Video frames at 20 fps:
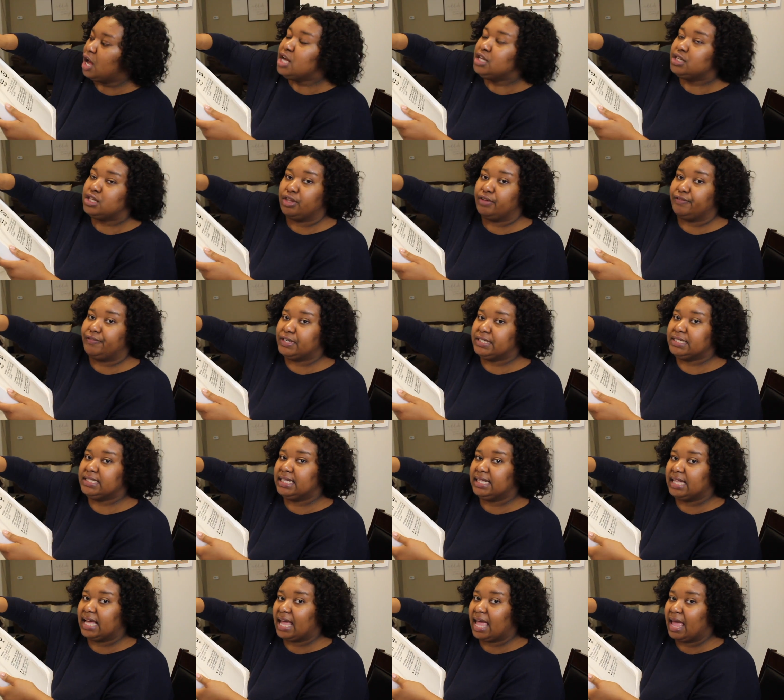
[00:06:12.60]
so the first thing
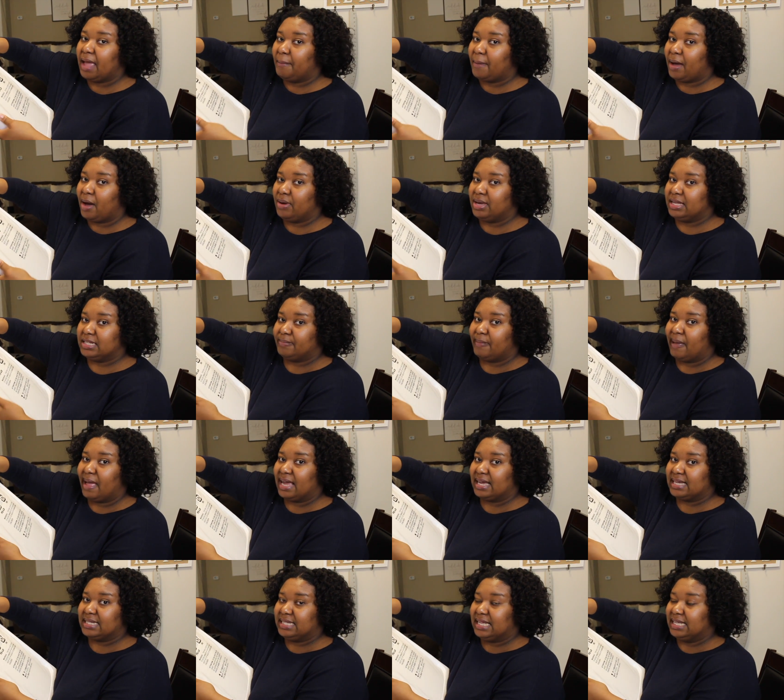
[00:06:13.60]
that came out is my
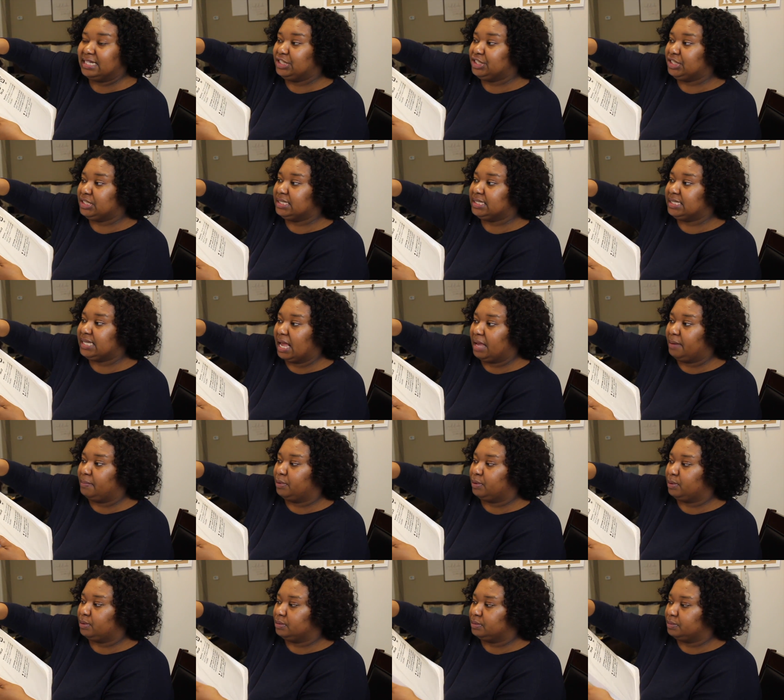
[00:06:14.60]
extension
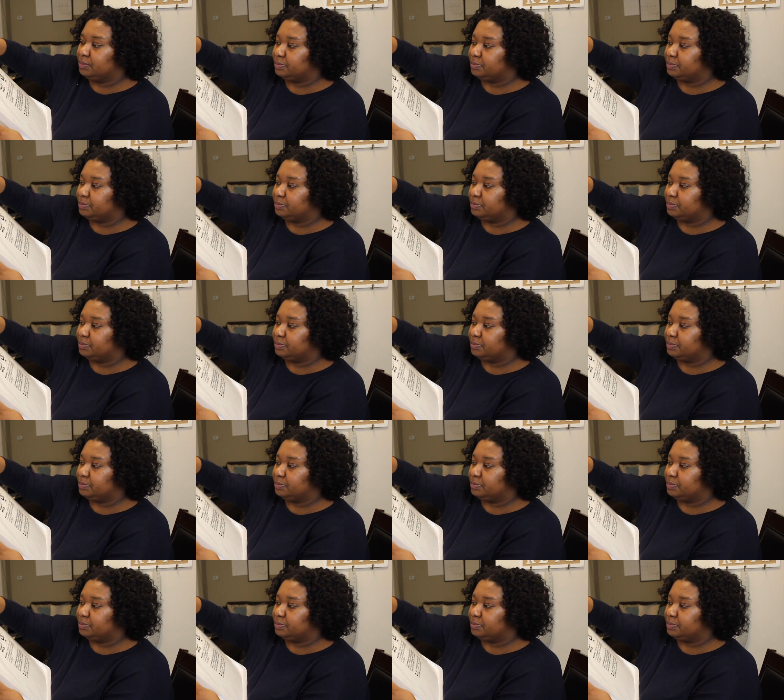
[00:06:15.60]
table,